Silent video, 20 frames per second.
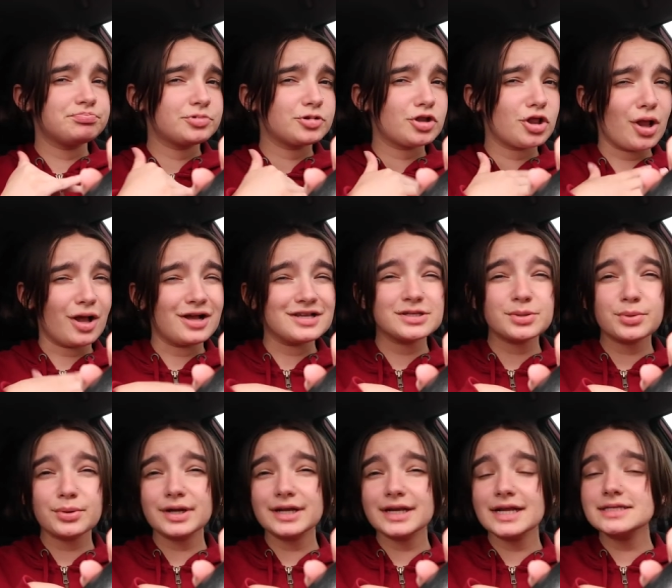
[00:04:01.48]
closet
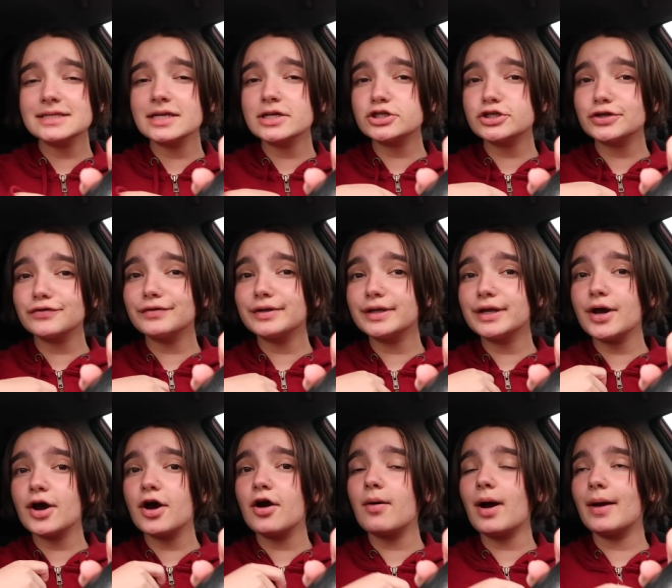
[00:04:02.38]
organization
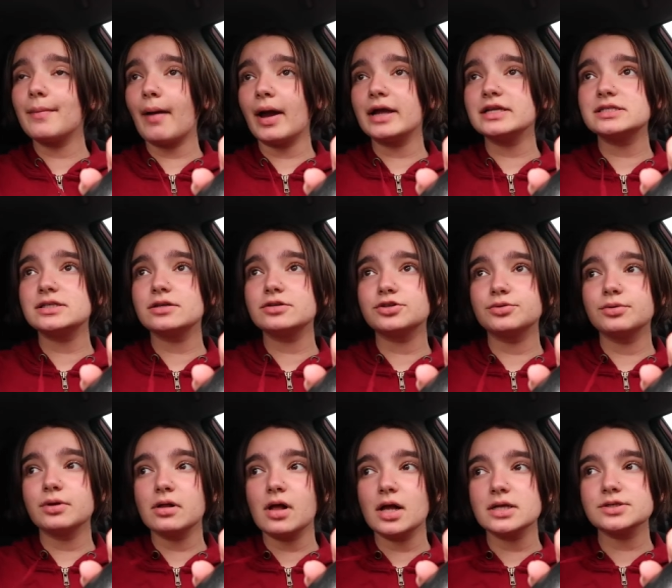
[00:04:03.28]
video. I might still
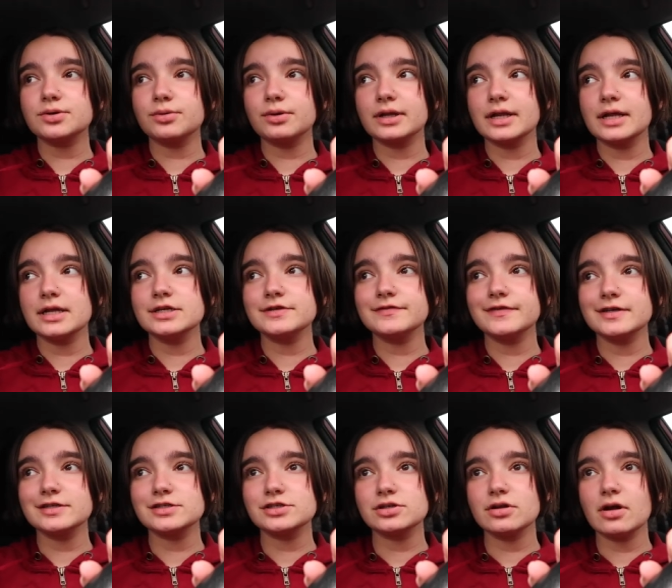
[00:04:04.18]
do a closet
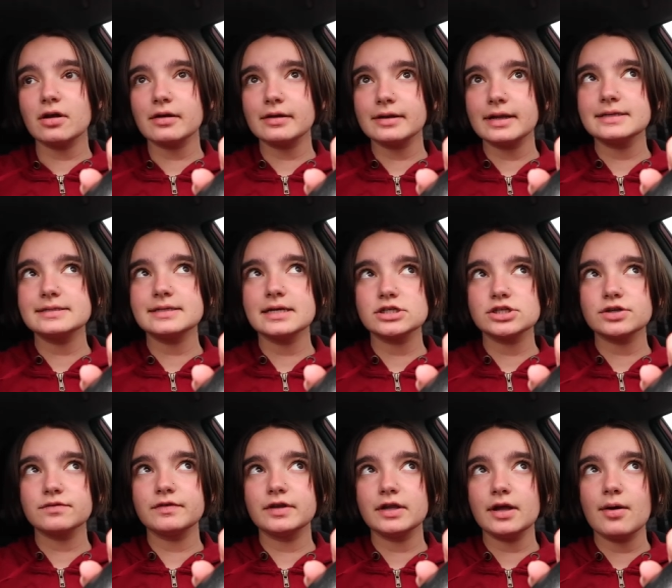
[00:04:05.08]
organization
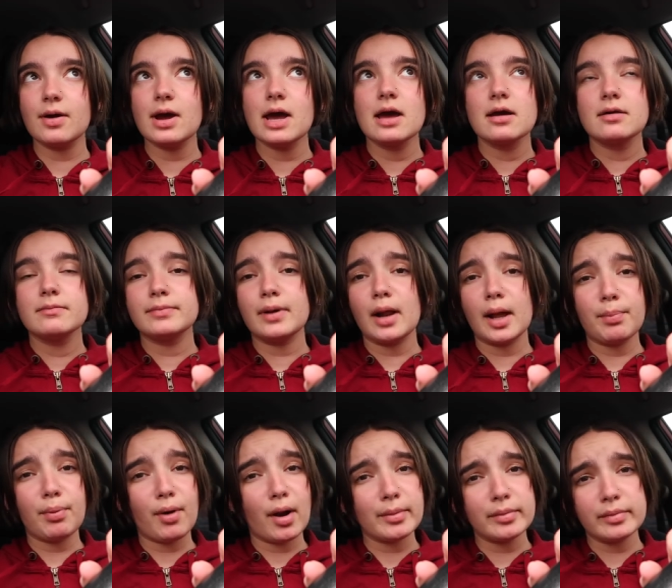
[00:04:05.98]
organization video, but I
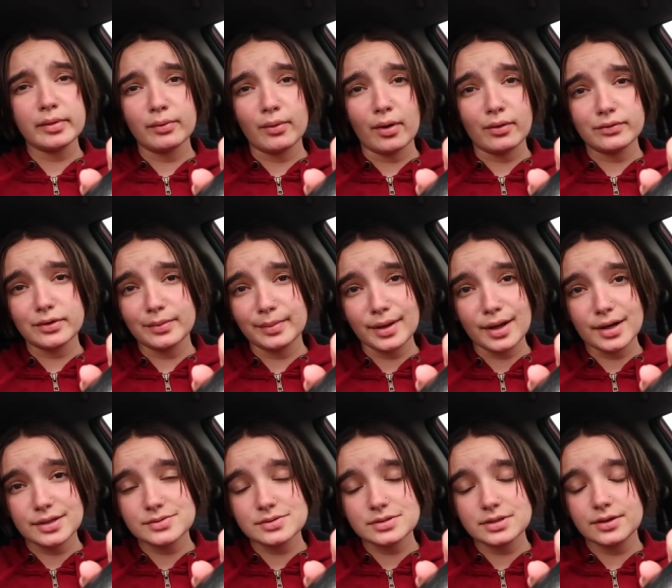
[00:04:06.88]
probably won't to be
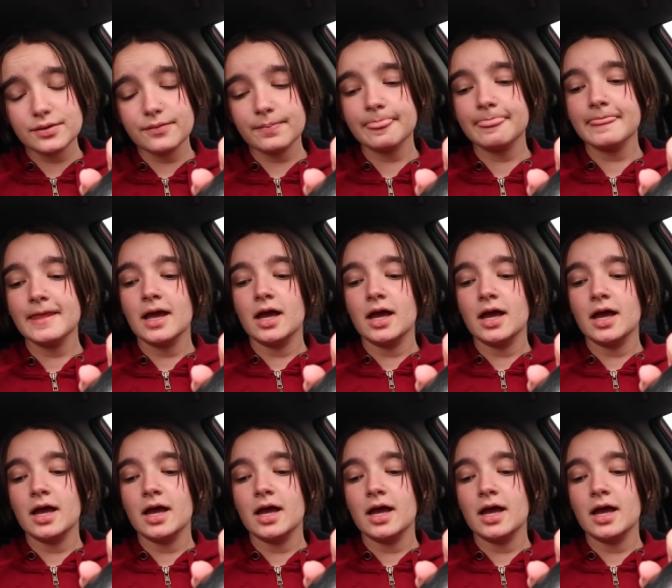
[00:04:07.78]
honest with you.